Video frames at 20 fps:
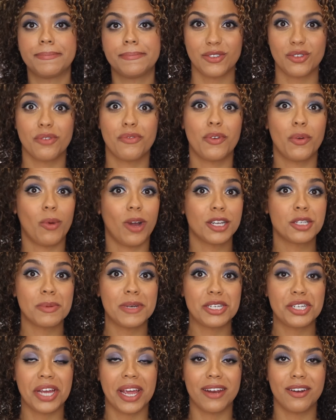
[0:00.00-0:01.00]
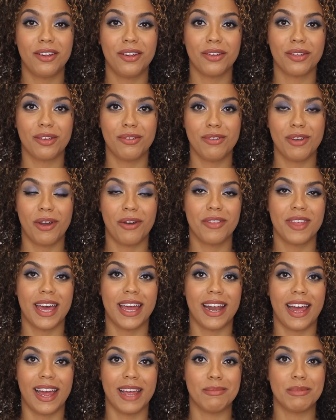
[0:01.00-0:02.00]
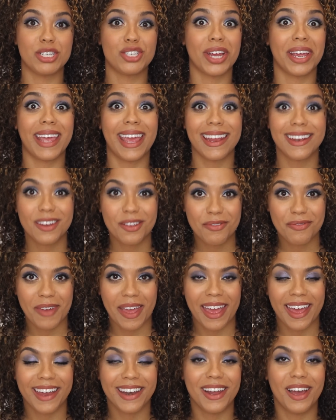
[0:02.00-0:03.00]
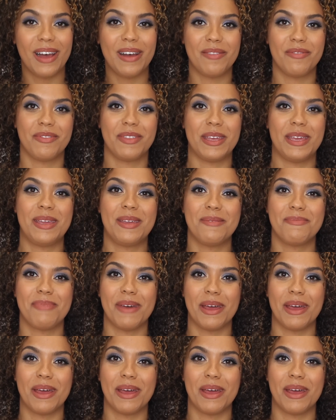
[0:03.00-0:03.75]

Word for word: So if you watch my channel, you know that I'm a gigantic fan of the